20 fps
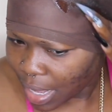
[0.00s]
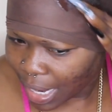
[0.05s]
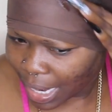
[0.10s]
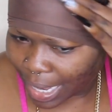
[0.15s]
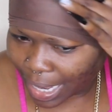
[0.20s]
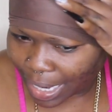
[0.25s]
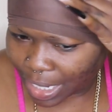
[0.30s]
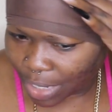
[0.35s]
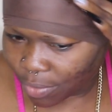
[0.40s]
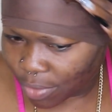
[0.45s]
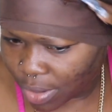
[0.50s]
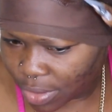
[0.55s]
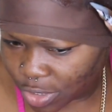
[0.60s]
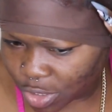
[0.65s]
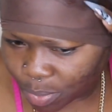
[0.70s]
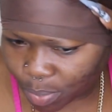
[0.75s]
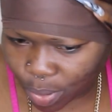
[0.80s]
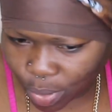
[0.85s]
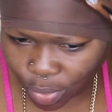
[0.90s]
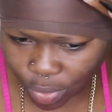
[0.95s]
I kind of want
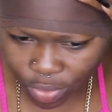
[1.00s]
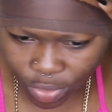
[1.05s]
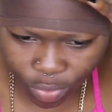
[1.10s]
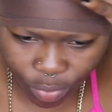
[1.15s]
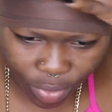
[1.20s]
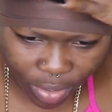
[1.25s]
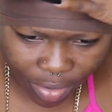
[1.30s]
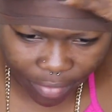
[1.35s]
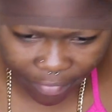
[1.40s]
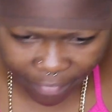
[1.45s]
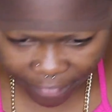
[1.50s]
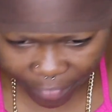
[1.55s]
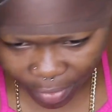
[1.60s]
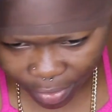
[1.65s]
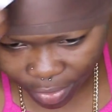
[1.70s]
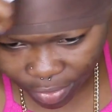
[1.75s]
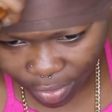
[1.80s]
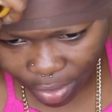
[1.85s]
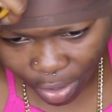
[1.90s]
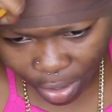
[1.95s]
to pull the wig
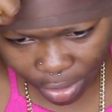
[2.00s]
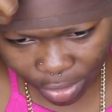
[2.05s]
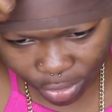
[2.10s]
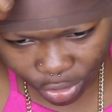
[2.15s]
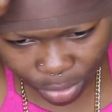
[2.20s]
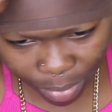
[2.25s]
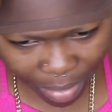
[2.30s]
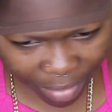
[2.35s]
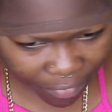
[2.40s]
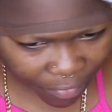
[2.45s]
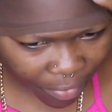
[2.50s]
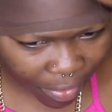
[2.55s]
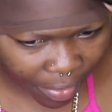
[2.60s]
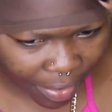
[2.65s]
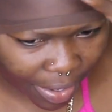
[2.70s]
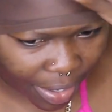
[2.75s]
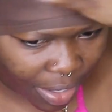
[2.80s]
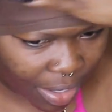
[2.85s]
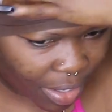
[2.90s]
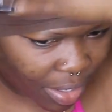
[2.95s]
further onto my
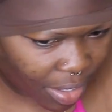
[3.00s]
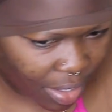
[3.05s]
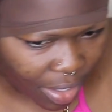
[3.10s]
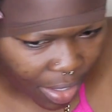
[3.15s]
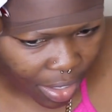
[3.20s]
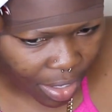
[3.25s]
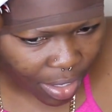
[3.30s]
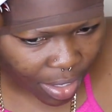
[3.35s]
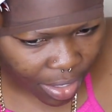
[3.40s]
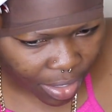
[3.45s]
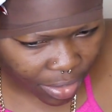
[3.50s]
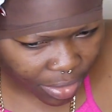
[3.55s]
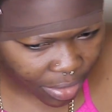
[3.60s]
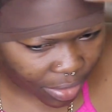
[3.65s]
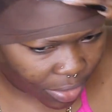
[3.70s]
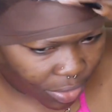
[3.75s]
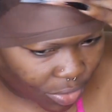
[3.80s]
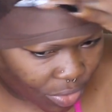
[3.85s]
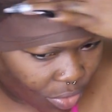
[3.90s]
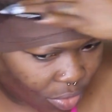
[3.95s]
forehead,
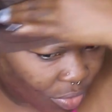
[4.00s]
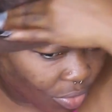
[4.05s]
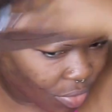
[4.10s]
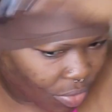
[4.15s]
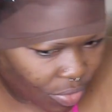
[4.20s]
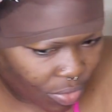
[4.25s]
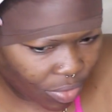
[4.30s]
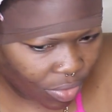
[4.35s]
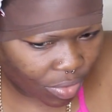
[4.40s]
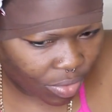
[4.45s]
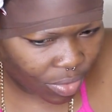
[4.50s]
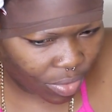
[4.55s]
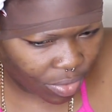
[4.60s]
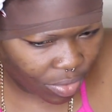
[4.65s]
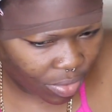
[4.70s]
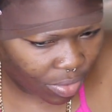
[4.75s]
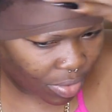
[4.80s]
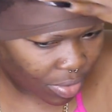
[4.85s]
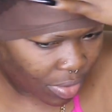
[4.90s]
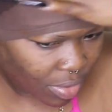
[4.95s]
so
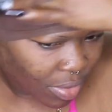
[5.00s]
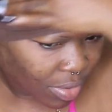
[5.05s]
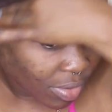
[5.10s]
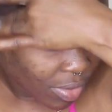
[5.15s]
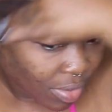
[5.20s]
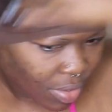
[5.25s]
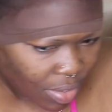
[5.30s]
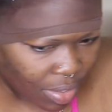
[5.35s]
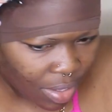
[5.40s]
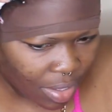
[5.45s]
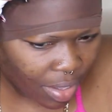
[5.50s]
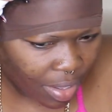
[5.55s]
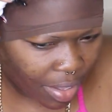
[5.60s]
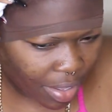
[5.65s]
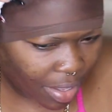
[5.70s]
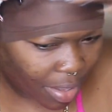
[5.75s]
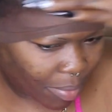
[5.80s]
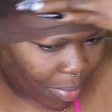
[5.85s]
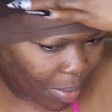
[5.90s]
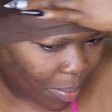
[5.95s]

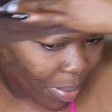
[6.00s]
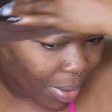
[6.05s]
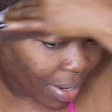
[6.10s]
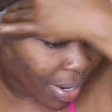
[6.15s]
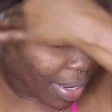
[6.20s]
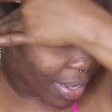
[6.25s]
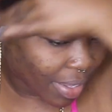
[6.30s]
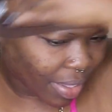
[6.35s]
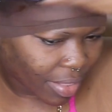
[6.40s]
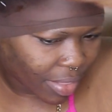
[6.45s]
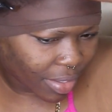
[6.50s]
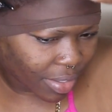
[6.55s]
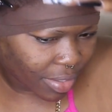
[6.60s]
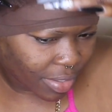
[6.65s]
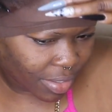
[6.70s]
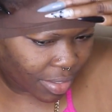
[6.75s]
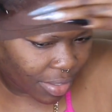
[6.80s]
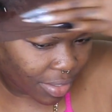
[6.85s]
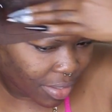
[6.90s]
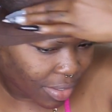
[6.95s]
I'm applying
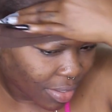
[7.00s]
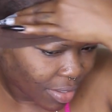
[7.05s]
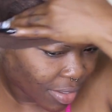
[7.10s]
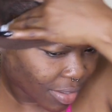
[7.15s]
this